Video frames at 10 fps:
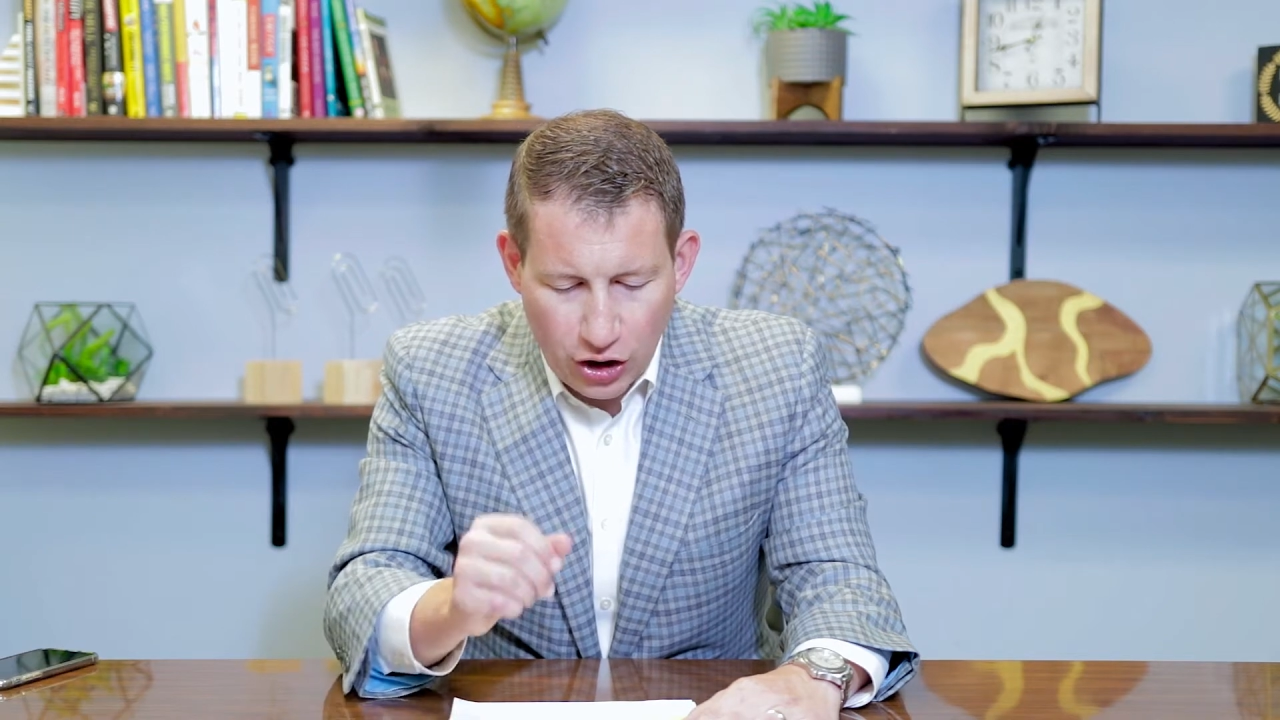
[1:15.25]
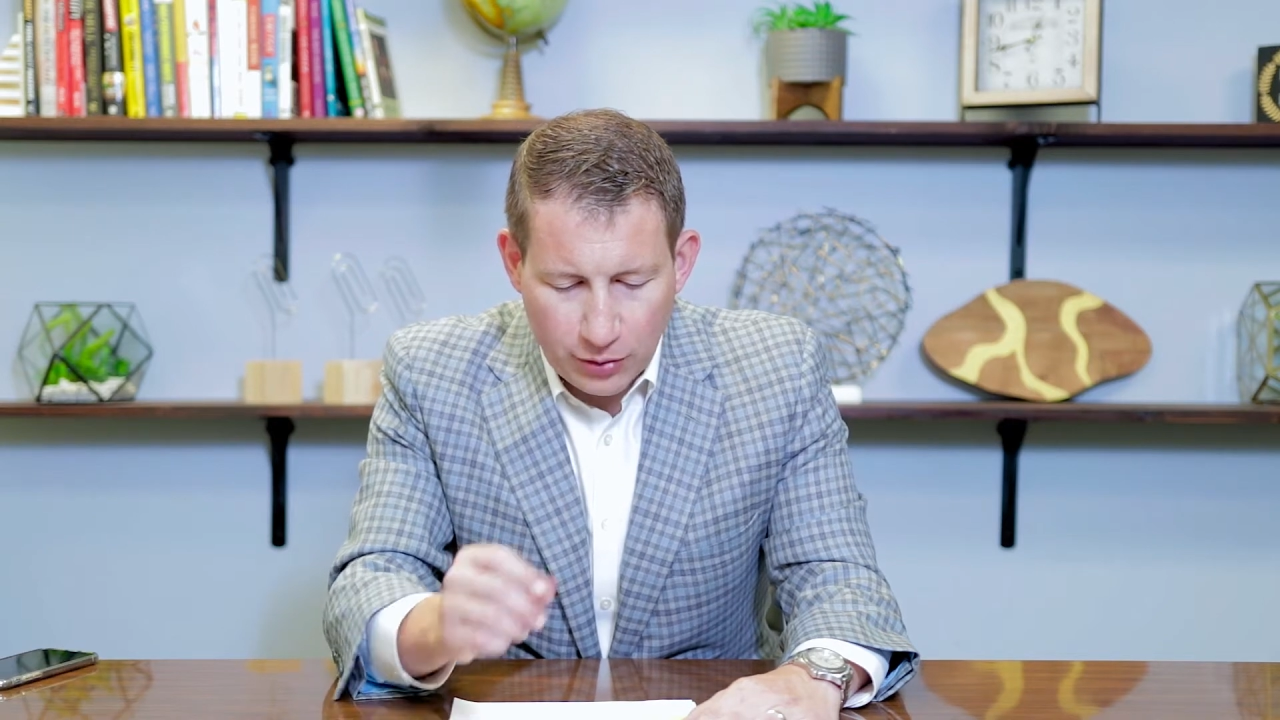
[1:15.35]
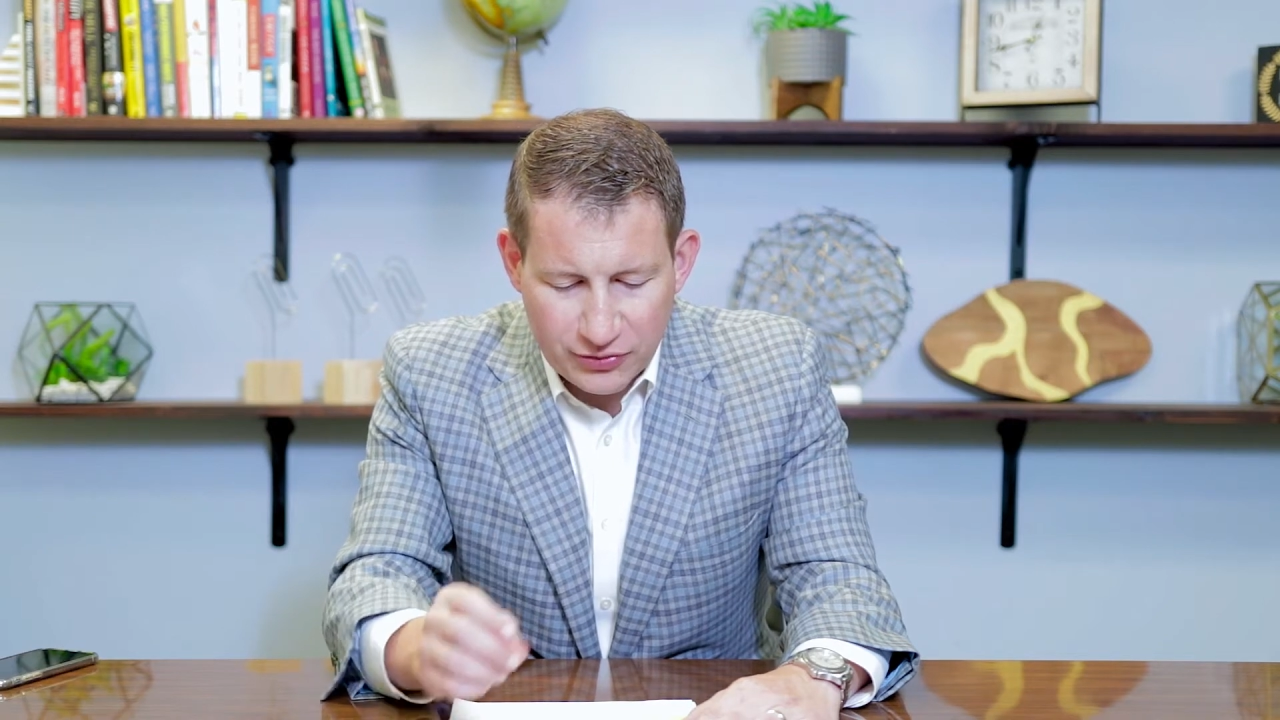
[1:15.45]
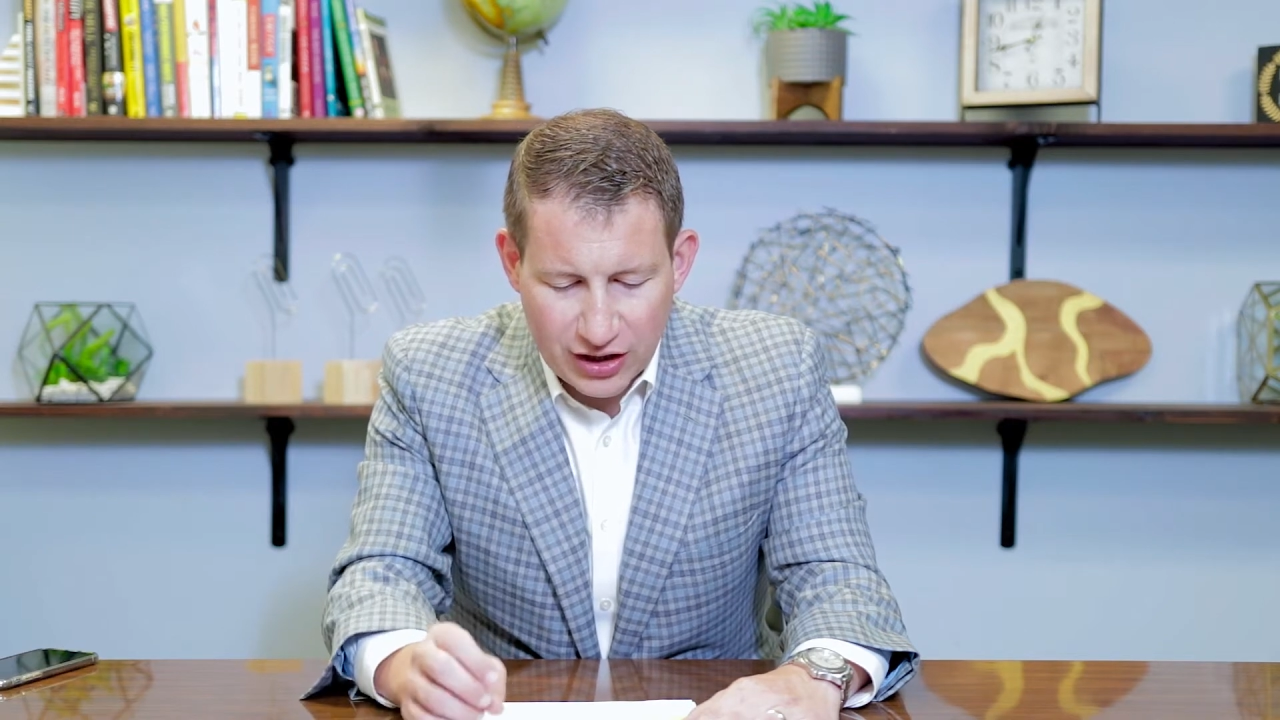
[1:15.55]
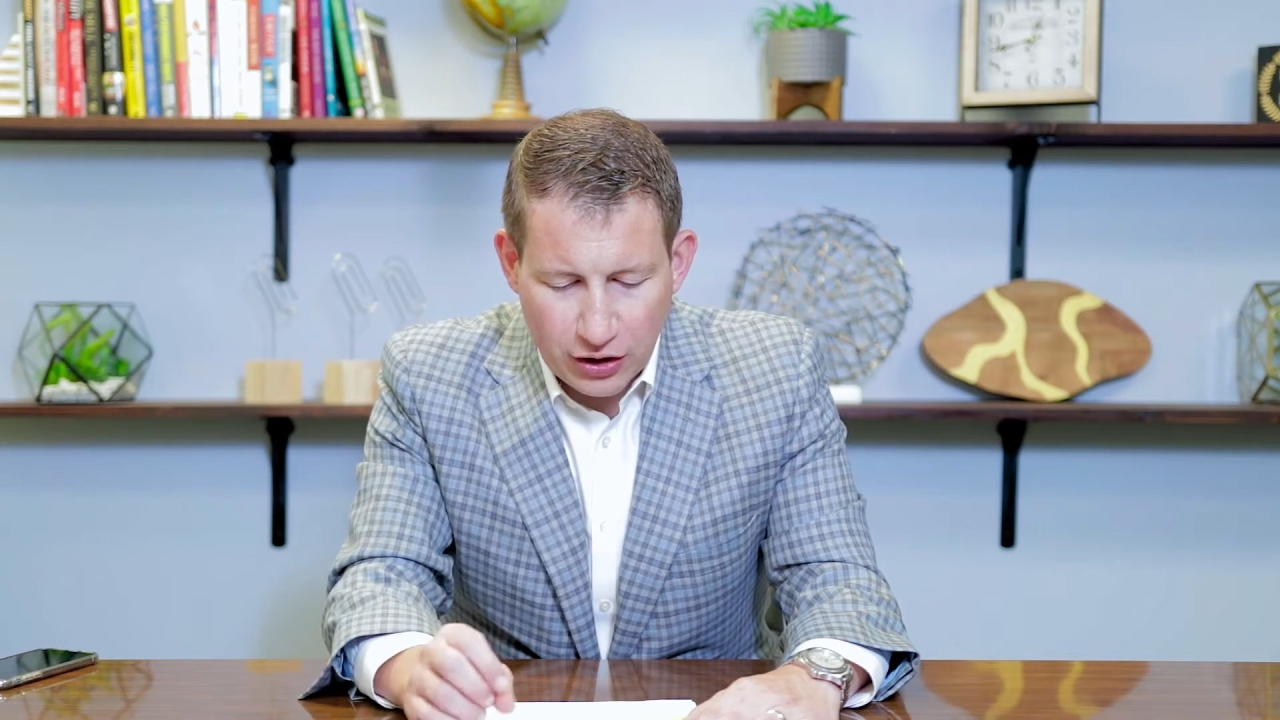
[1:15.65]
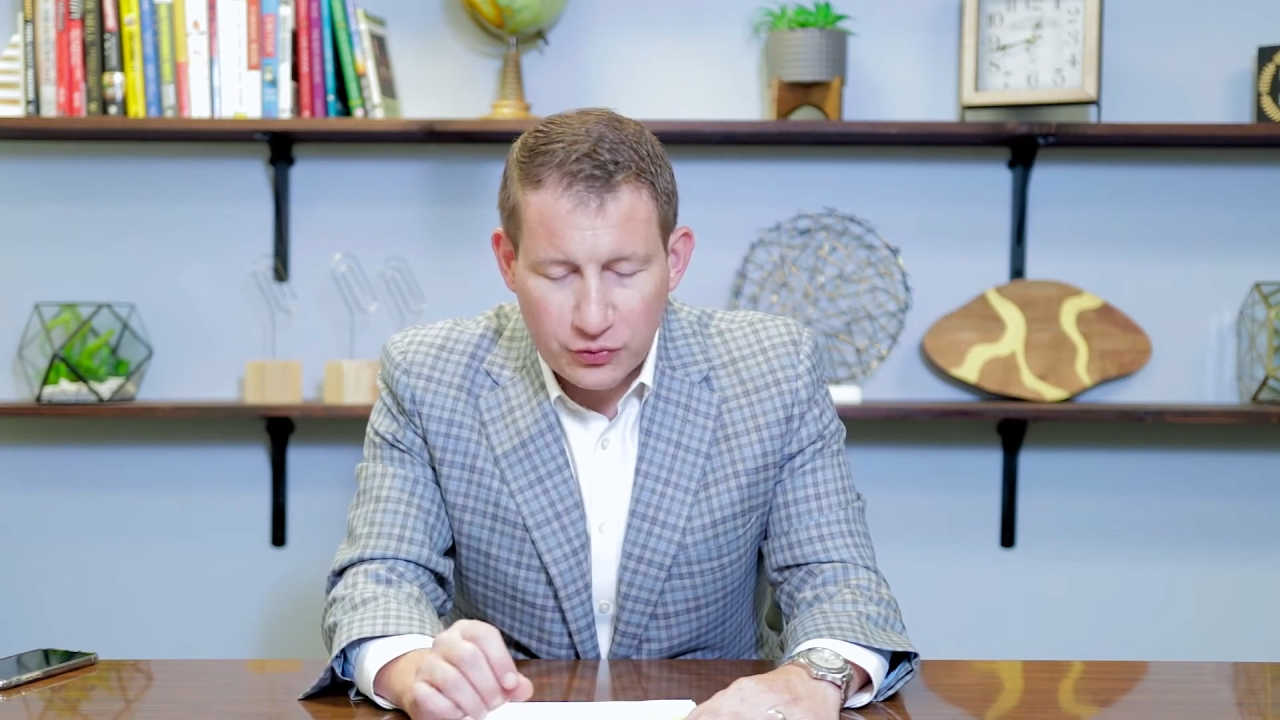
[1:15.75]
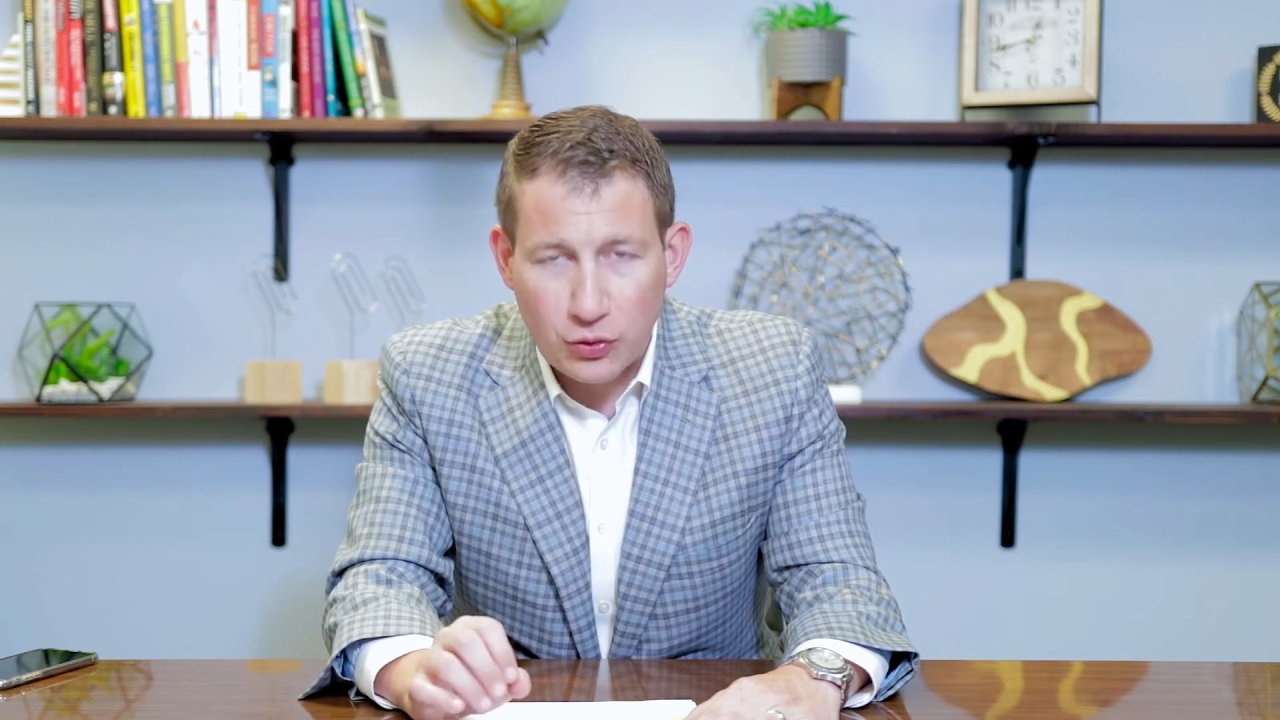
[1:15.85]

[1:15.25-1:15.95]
home sales